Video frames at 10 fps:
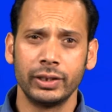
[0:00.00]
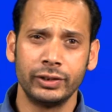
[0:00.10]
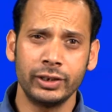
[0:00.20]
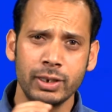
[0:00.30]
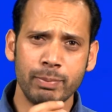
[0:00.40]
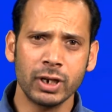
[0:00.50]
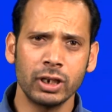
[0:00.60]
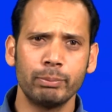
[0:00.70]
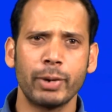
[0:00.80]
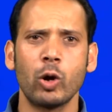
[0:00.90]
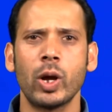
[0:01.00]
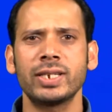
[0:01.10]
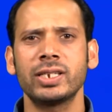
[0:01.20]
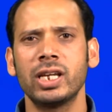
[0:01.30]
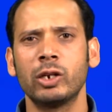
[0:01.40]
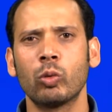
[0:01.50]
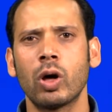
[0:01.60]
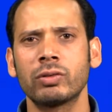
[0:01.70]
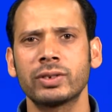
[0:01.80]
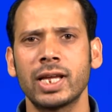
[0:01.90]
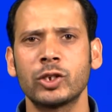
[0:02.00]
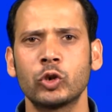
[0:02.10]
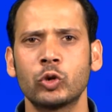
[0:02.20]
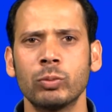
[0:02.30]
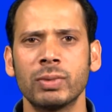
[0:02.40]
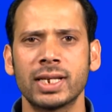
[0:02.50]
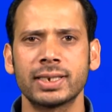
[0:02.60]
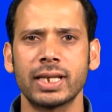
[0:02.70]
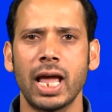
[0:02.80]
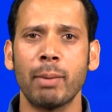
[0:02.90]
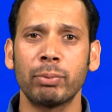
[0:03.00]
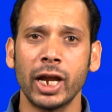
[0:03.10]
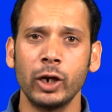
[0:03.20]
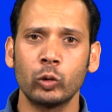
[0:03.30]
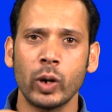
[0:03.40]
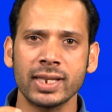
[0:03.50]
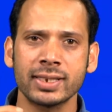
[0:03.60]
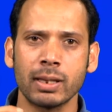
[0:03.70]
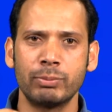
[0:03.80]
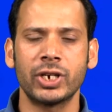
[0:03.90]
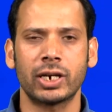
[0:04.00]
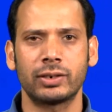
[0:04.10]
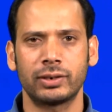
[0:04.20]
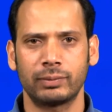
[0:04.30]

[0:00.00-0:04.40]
The typical bioassay involves a stimulus applied to a subject